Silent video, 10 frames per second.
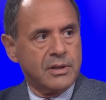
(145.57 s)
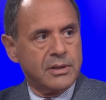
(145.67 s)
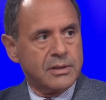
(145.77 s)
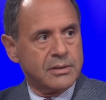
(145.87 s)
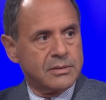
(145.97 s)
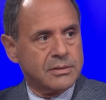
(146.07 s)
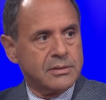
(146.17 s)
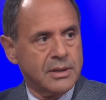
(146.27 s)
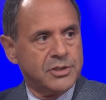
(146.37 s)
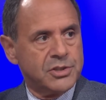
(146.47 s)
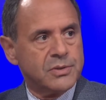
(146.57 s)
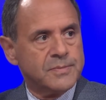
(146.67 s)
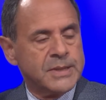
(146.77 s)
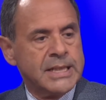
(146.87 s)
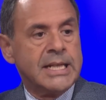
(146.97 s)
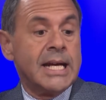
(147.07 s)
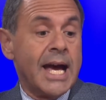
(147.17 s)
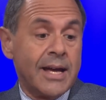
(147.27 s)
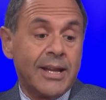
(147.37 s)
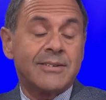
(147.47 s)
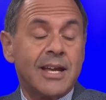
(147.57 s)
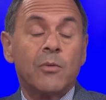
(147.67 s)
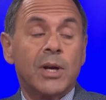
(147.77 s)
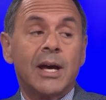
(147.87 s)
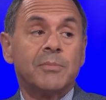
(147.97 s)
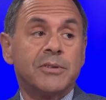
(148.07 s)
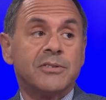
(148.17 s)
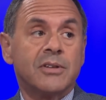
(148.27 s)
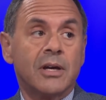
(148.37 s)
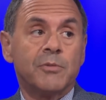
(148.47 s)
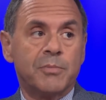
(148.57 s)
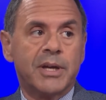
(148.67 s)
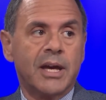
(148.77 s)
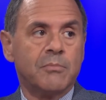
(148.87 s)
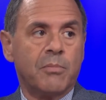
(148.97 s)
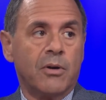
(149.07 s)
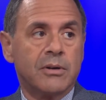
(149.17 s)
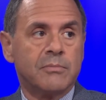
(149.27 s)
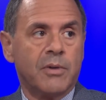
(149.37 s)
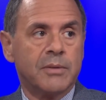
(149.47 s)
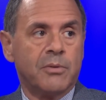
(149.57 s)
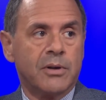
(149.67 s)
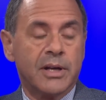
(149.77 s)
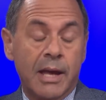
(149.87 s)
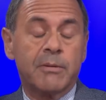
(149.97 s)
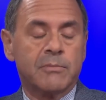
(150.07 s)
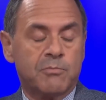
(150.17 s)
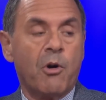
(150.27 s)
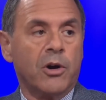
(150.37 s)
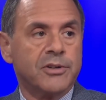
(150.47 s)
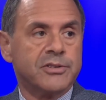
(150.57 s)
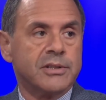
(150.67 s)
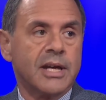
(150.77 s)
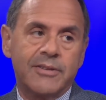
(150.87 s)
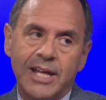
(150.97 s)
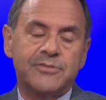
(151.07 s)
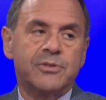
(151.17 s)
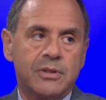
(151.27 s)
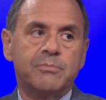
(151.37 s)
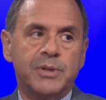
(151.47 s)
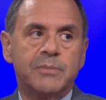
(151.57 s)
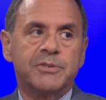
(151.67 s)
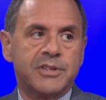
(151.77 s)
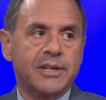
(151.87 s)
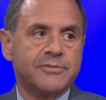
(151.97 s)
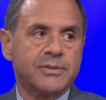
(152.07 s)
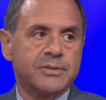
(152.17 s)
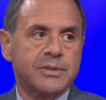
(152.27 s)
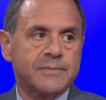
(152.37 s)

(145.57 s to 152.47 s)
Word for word: uh, issue. And that's not what happened this time. It became bipartisan. It became partisan, and that's for a big mistake for Israel.